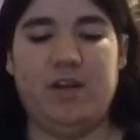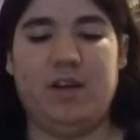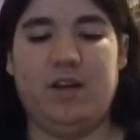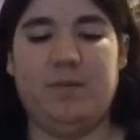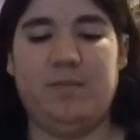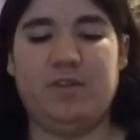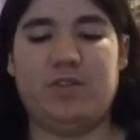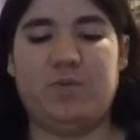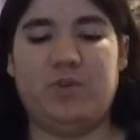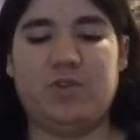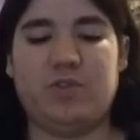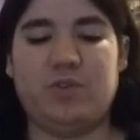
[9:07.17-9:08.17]
Um, but
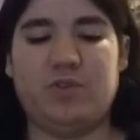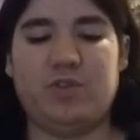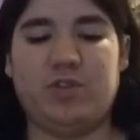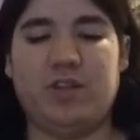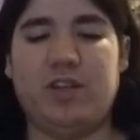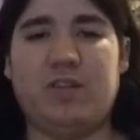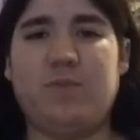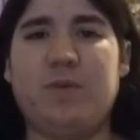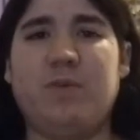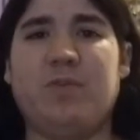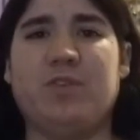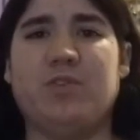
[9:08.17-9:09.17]
Small Soldiers is
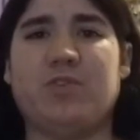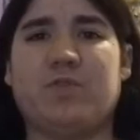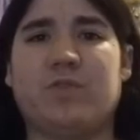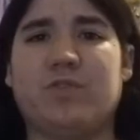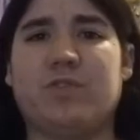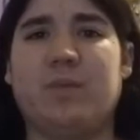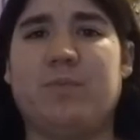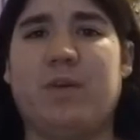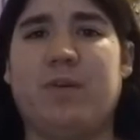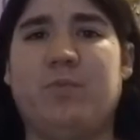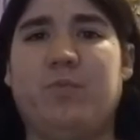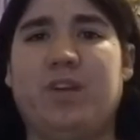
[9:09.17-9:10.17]
probably one of those films I
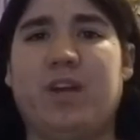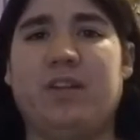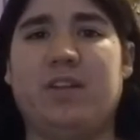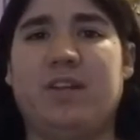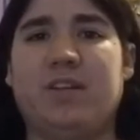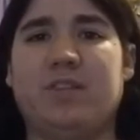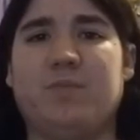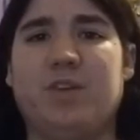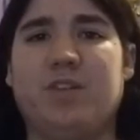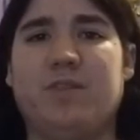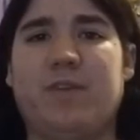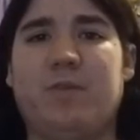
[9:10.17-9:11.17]
probably would not like as
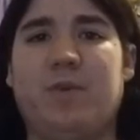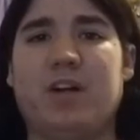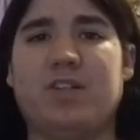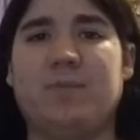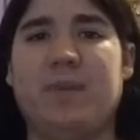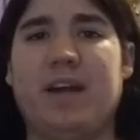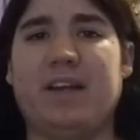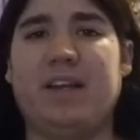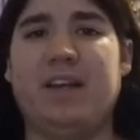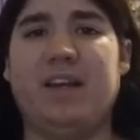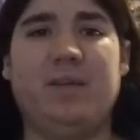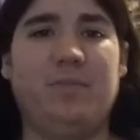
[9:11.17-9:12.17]
much if I watch it back
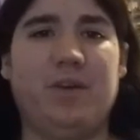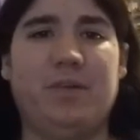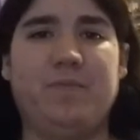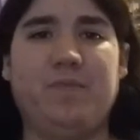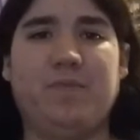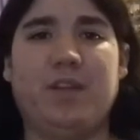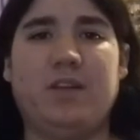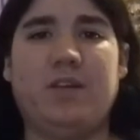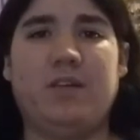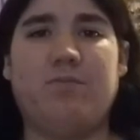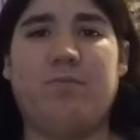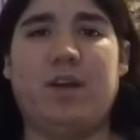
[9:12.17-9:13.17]
again. But
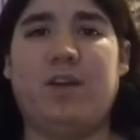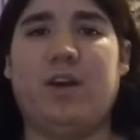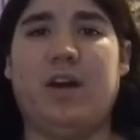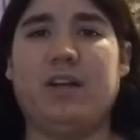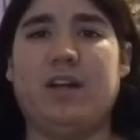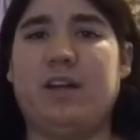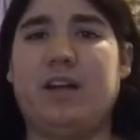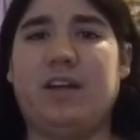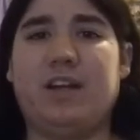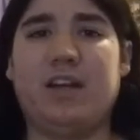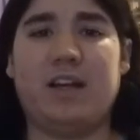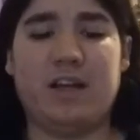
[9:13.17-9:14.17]
my, I, I,
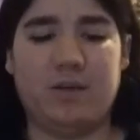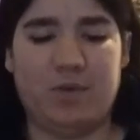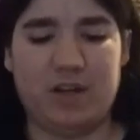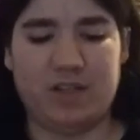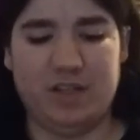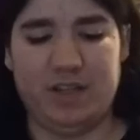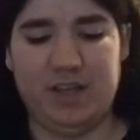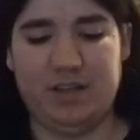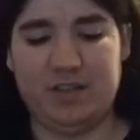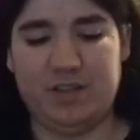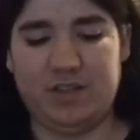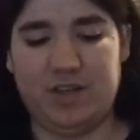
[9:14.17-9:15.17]
I, I gotta watch it again.
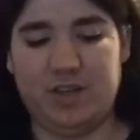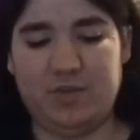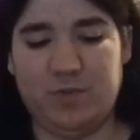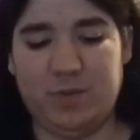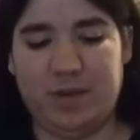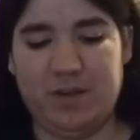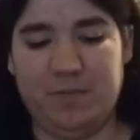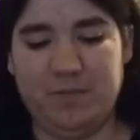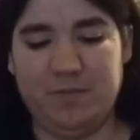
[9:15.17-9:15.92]
It's a, it's one of my